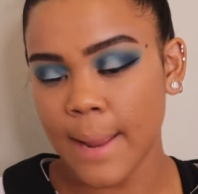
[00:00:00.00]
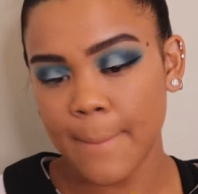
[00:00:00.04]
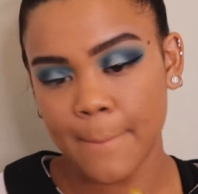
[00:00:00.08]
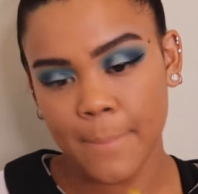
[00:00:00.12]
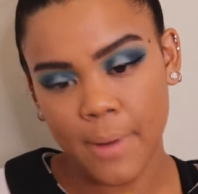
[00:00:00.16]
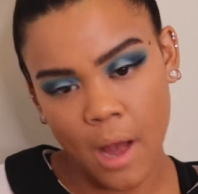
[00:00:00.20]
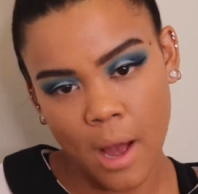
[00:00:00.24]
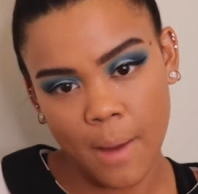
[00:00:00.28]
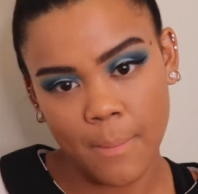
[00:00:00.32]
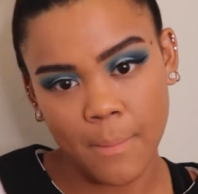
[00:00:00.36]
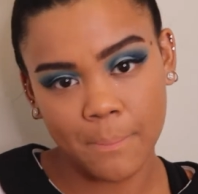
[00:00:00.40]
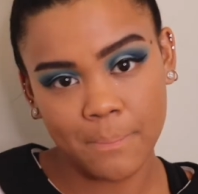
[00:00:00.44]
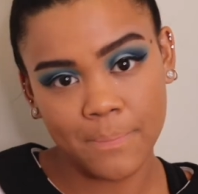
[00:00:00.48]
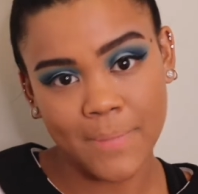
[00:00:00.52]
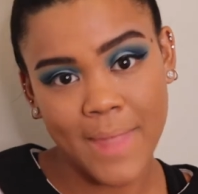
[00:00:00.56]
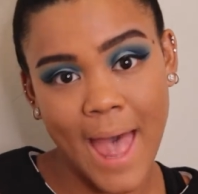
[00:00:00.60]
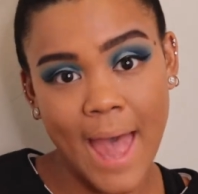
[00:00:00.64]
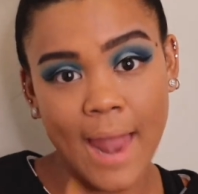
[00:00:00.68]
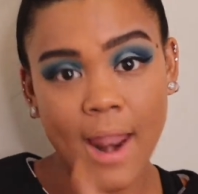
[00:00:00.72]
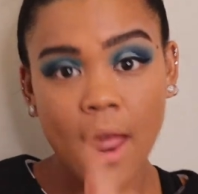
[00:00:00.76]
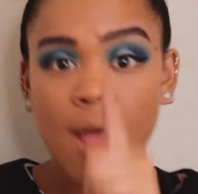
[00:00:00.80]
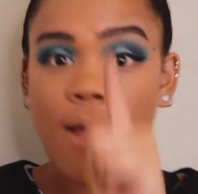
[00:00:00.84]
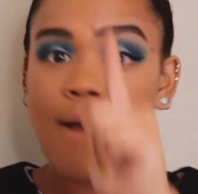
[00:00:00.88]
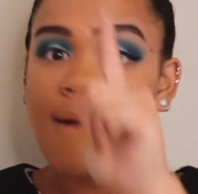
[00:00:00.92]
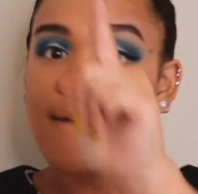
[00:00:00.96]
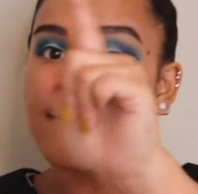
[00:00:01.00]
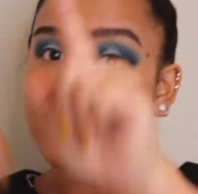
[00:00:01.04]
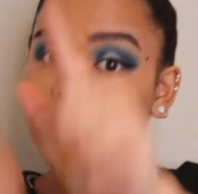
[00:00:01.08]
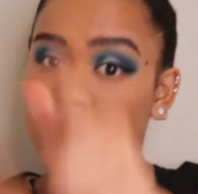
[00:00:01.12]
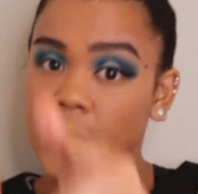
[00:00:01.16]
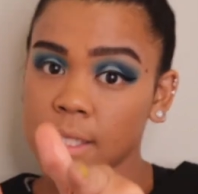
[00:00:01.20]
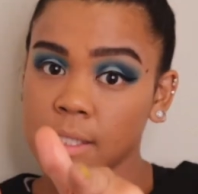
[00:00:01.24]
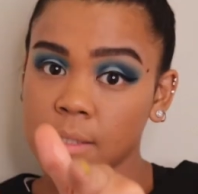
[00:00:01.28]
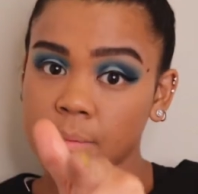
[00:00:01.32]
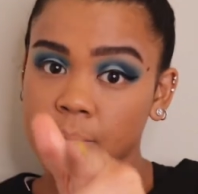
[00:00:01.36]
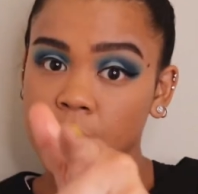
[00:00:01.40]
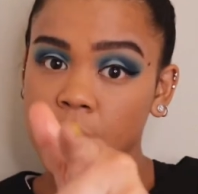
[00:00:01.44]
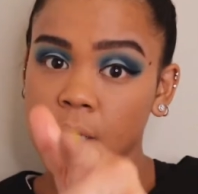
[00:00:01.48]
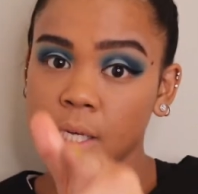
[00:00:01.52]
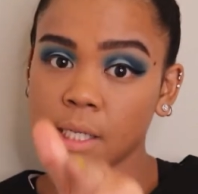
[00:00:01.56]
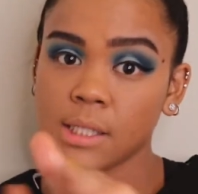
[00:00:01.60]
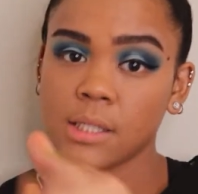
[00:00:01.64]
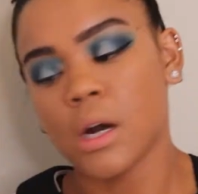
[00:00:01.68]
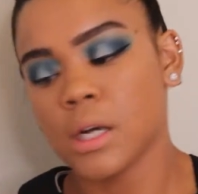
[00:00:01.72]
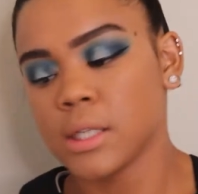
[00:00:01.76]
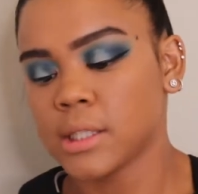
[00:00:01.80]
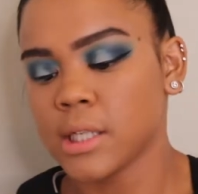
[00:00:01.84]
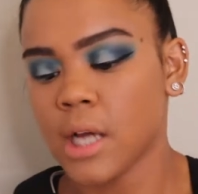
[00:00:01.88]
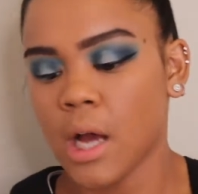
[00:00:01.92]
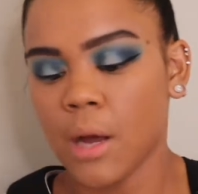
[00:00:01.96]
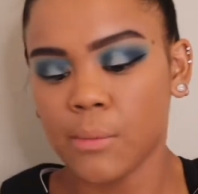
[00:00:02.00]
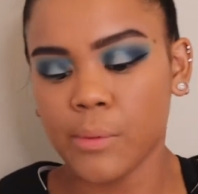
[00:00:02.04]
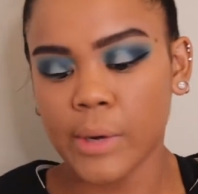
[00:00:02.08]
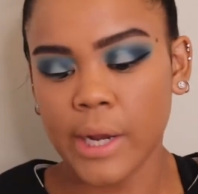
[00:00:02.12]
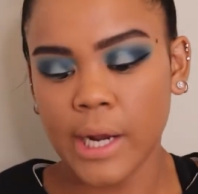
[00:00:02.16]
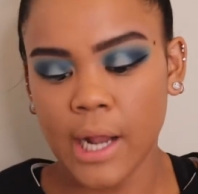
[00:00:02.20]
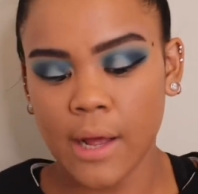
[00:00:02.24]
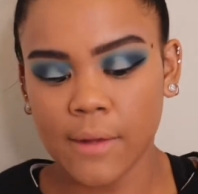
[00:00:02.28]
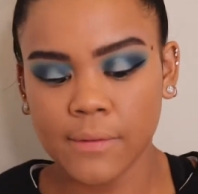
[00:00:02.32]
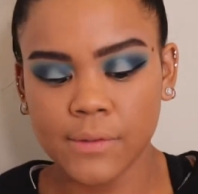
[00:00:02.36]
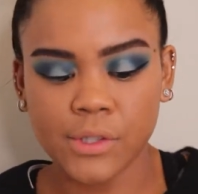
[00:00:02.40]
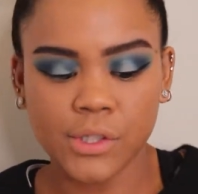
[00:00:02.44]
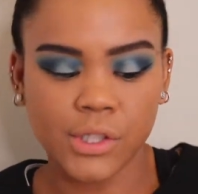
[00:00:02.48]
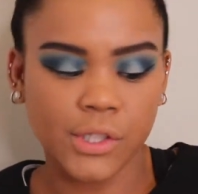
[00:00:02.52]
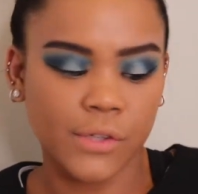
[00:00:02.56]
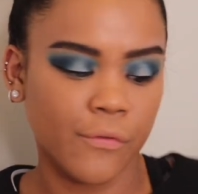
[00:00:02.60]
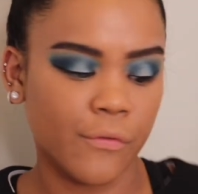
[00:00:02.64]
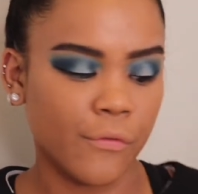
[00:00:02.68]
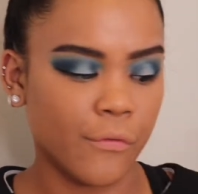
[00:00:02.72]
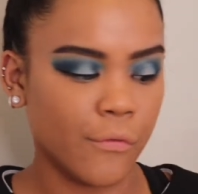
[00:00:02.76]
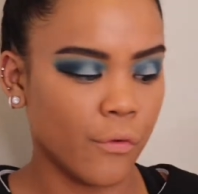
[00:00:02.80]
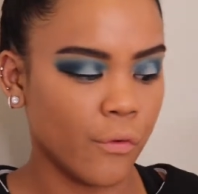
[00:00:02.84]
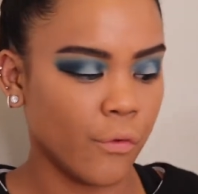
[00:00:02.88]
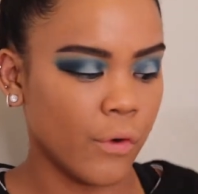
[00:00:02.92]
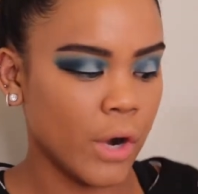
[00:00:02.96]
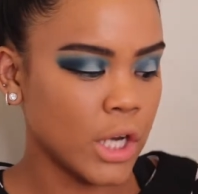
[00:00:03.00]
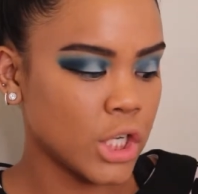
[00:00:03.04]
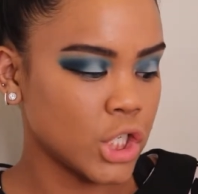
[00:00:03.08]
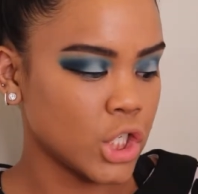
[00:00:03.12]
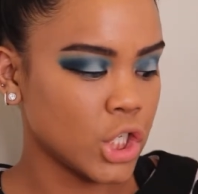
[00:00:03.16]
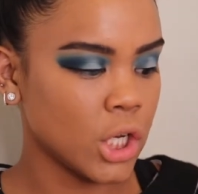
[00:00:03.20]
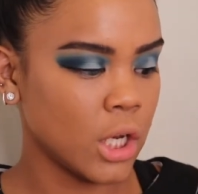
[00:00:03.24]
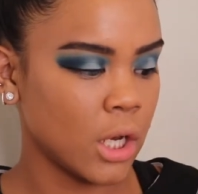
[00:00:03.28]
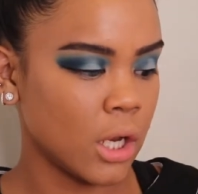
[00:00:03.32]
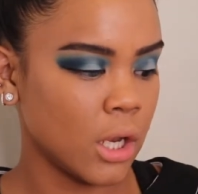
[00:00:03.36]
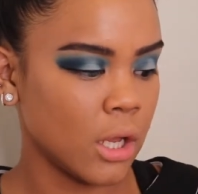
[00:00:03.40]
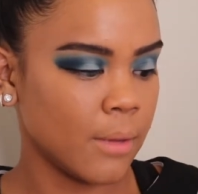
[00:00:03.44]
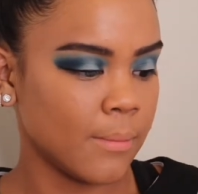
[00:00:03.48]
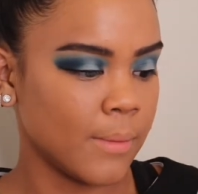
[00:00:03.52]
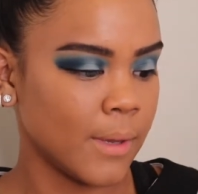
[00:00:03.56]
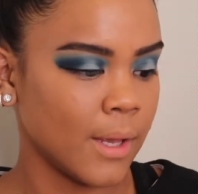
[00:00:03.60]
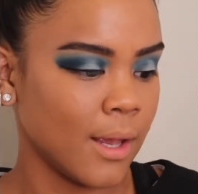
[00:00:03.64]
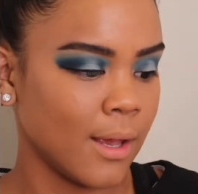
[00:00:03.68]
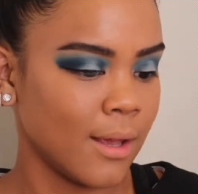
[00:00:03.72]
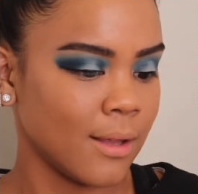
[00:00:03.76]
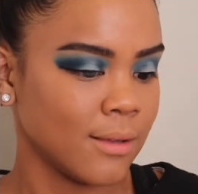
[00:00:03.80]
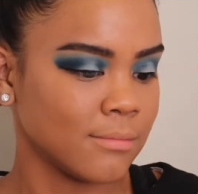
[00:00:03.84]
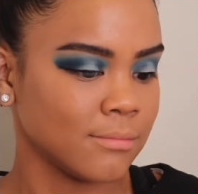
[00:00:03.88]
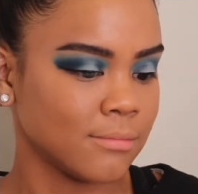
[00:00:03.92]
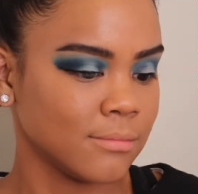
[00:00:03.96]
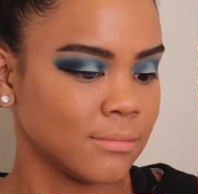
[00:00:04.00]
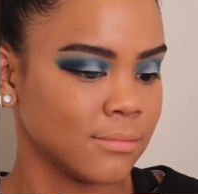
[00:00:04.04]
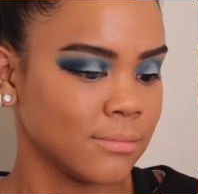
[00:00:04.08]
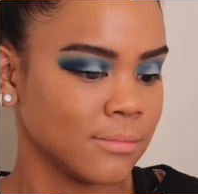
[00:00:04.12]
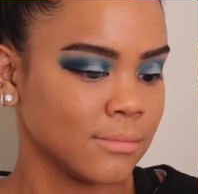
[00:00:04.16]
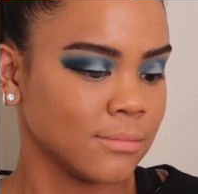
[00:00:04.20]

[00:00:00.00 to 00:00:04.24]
and pop that Fix Plus on top right after to freshen it up again.